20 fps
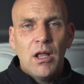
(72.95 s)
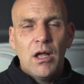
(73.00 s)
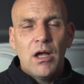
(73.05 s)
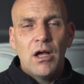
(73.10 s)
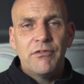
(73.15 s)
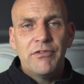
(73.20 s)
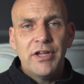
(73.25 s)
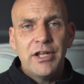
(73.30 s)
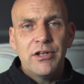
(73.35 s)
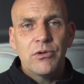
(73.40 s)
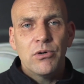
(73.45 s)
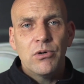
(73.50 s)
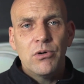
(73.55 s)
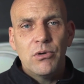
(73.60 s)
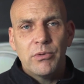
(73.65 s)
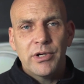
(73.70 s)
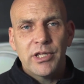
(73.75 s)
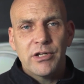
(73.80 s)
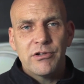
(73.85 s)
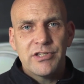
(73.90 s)
A vendor,
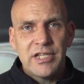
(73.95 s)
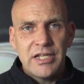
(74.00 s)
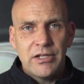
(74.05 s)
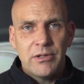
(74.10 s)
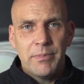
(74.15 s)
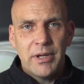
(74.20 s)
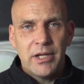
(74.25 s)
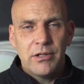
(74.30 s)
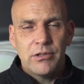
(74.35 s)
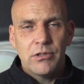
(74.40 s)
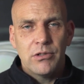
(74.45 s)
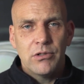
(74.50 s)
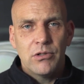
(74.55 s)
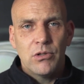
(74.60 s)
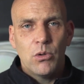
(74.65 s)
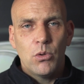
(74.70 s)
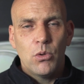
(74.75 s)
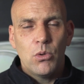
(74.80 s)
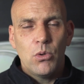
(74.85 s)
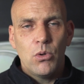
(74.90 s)
whether it's independent
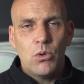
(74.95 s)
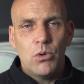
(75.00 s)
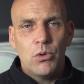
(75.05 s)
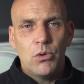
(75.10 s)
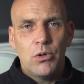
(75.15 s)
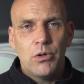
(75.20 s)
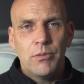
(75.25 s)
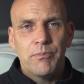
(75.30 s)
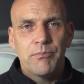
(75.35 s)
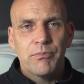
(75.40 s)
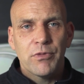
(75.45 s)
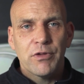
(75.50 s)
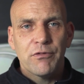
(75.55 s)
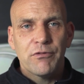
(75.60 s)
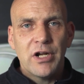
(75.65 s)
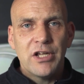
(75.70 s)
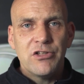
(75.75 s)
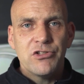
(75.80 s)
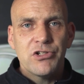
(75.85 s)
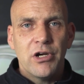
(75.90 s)
or
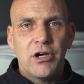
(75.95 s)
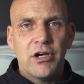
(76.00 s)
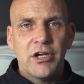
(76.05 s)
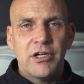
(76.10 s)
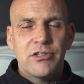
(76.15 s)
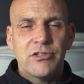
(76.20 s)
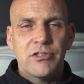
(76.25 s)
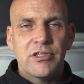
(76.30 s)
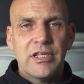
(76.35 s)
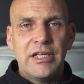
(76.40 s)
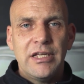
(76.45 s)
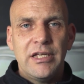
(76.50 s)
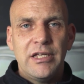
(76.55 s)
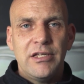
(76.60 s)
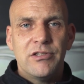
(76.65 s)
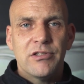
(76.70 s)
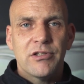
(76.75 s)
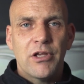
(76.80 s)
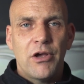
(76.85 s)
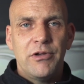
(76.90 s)
franchised,
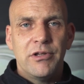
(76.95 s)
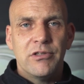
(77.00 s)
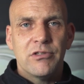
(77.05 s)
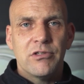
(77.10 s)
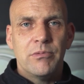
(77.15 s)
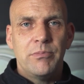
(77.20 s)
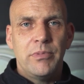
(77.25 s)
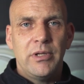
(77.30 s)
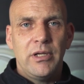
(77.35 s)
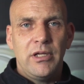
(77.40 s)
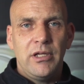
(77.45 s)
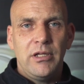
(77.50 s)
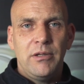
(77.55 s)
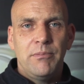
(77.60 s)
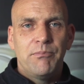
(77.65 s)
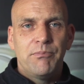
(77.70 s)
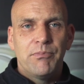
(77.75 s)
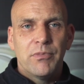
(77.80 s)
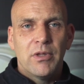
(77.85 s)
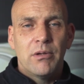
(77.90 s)
is going to be
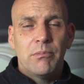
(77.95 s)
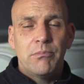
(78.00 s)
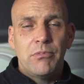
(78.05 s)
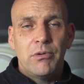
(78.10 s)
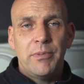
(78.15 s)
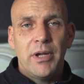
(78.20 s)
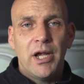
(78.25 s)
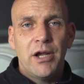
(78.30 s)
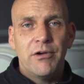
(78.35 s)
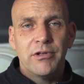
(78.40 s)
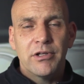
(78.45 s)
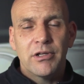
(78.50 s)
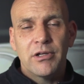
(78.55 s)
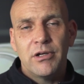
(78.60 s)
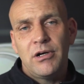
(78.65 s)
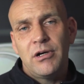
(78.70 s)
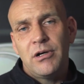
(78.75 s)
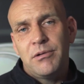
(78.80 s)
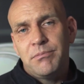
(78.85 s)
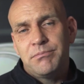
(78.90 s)
preparing the
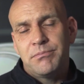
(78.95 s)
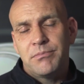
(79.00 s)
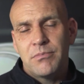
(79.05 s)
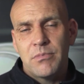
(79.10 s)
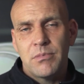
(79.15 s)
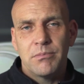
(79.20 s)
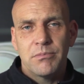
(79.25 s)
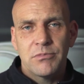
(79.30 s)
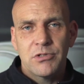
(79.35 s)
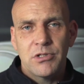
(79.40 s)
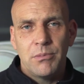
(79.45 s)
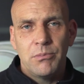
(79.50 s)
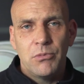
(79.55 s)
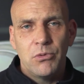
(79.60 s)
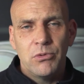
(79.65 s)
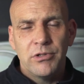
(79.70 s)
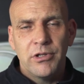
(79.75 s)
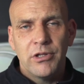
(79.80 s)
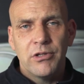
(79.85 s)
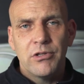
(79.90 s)
car, some
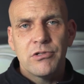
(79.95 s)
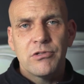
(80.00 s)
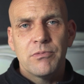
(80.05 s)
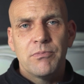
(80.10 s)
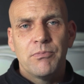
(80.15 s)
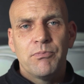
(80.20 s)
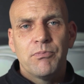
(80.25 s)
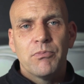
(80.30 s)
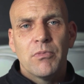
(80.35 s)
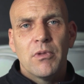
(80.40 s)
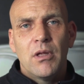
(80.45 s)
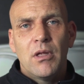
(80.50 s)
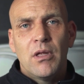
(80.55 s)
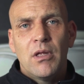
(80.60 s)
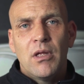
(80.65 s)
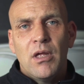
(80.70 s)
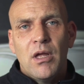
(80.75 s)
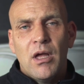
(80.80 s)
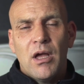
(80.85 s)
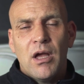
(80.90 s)
more than others,
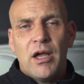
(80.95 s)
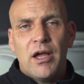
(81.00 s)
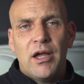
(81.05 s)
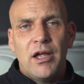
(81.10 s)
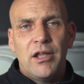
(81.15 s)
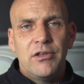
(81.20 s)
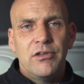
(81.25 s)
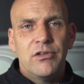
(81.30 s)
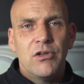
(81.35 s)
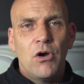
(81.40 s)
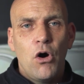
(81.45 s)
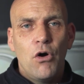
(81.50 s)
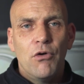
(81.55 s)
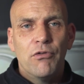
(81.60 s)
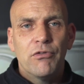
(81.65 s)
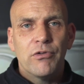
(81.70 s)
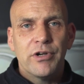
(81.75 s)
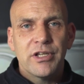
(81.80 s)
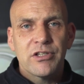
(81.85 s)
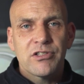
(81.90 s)
and
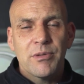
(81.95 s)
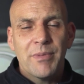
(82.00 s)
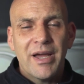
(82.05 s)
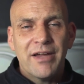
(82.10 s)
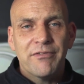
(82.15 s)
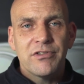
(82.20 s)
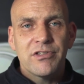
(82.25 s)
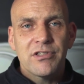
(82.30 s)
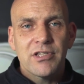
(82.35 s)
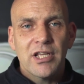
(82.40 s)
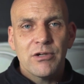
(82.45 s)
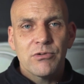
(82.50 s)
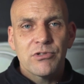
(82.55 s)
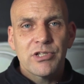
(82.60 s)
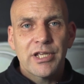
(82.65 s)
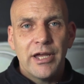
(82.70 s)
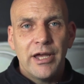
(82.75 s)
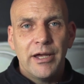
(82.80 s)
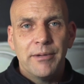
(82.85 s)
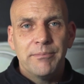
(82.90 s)
offering some after sales
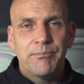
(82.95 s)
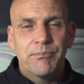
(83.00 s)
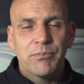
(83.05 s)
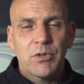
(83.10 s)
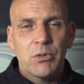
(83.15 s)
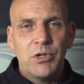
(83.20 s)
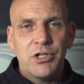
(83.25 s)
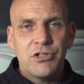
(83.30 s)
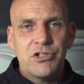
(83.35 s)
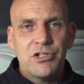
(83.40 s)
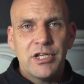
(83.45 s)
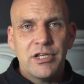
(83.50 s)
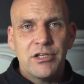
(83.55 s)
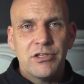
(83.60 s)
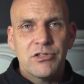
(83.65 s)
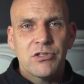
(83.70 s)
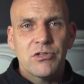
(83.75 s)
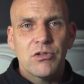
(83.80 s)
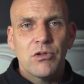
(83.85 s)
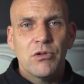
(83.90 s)
care, which
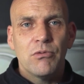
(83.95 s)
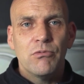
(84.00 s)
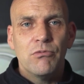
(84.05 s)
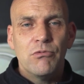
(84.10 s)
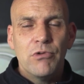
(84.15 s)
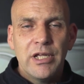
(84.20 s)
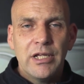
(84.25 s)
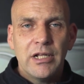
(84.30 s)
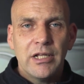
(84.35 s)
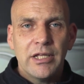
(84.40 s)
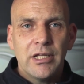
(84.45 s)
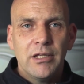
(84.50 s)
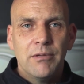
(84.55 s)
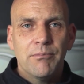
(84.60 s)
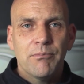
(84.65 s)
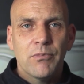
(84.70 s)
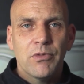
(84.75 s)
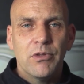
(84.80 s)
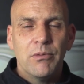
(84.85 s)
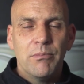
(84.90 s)
is really
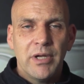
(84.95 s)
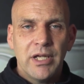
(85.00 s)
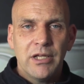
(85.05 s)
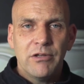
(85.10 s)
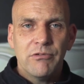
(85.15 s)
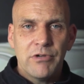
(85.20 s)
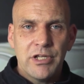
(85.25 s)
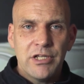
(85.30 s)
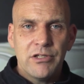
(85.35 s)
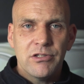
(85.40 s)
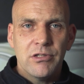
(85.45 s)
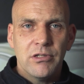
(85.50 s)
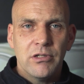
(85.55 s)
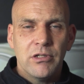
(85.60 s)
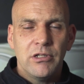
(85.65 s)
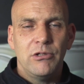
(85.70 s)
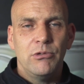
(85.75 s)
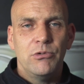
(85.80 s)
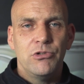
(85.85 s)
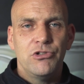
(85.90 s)
the main reason
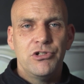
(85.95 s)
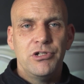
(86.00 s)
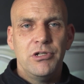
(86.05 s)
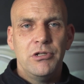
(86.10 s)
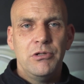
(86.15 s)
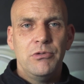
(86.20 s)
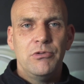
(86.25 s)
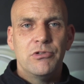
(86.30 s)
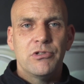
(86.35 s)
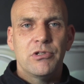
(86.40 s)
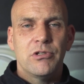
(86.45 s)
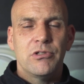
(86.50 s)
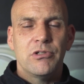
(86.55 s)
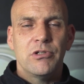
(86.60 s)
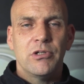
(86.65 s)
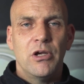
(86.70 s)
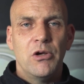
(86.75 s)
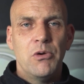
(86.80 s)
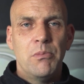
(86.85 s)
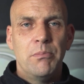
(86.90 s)
that you would choose to
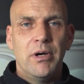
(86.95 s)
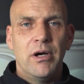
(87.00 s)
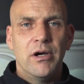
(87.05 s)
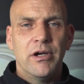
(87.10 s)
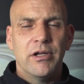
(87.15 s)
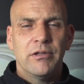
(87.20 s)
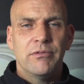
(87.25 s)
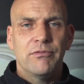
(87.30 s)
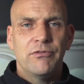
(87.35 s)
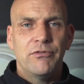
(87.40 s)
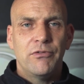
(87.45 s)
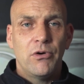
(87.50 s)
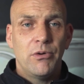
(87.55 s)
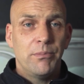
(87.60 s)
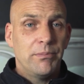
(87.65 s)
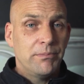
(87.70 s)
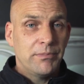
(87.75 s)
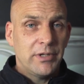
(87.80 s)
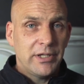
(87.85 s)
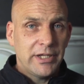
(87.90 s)
go and buy
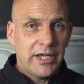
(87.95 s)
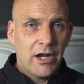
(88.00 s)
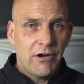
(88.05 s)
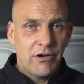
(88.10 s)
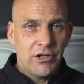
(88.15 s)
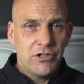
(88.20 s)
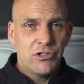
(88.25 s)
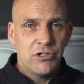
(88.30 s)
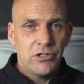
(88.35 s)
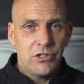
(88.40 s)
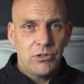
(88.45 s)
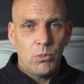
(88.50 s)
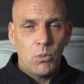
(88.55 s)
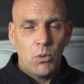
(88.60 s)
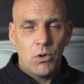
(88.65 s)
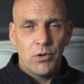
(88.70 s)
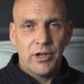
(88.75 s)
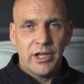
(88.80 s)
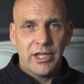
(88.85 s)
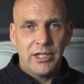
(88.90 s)
from a garage. You
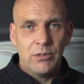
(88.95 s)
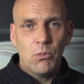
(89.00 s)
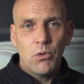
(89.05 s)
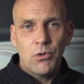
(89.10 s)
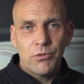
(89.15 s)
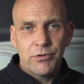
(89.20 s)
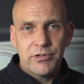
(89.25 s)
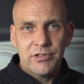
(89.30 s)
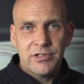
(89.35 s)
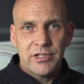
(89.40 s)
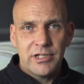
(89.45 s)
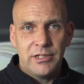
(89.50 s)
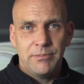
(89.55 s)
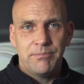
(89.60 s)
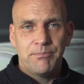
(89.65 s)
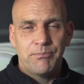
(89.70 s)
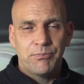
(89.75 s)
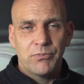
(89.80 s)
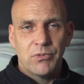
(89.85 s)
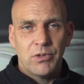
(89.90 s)
want a warranty
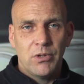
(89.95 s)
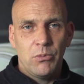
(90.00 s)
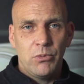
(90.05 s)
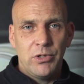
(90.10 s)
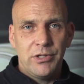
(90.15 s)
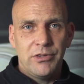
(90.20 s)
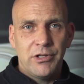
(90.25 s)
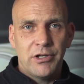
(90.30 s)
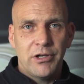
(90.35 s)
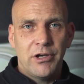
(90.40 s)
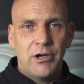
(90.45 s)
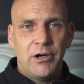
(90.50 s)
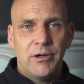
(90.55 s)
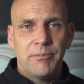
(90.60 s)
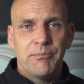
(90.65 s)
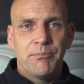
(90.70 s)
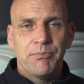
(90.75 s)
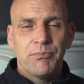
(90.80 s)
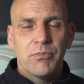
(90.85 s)
with the car.